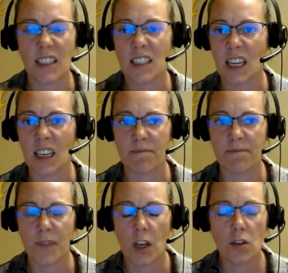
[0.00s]
That's it.
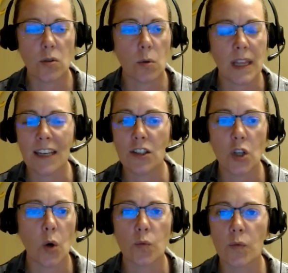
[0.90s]
So they
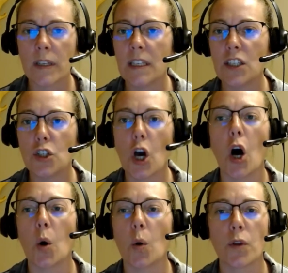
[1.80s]
don't really
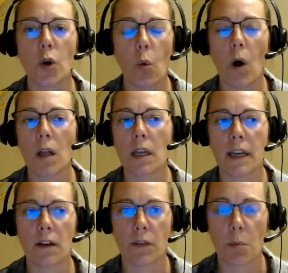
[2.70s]
know the
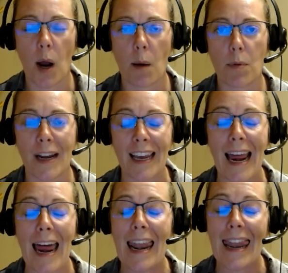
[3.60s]
quality of the
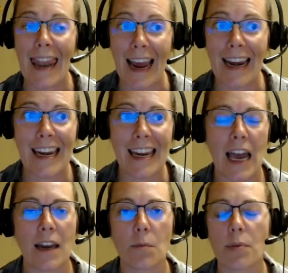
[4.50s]
property.
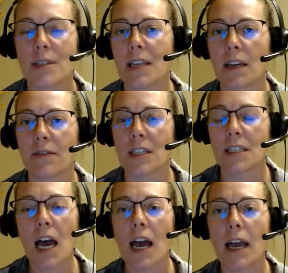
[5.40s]
99% of the
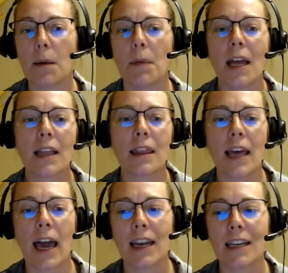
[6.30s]
time,
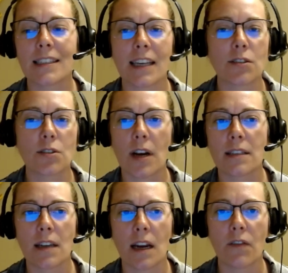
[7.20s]
that assessor
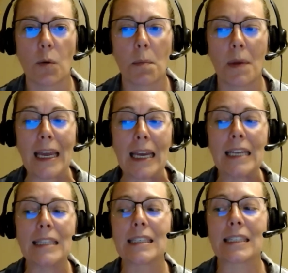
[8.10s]
has not even been
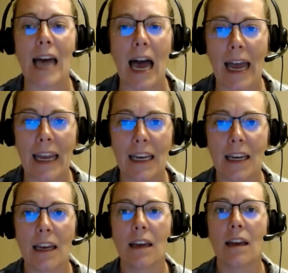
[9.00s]

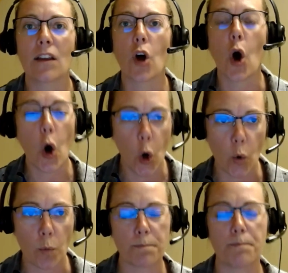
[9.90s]
inside the
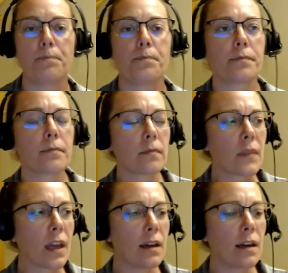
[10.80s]
home.
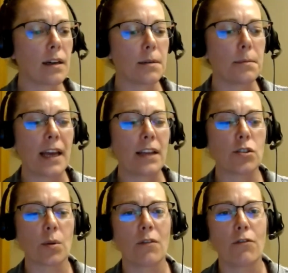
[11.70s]
And
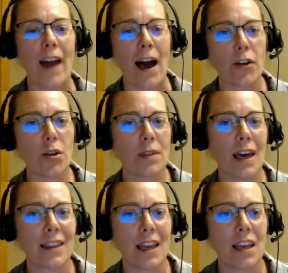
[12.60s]
so the value
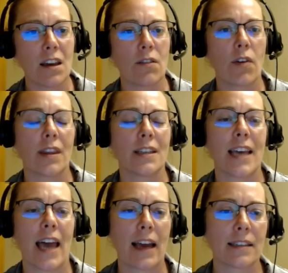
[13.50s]
that they give on the
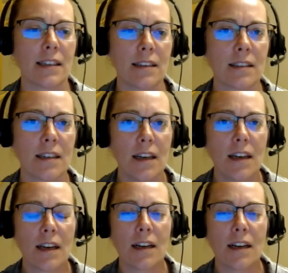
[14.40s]
taxes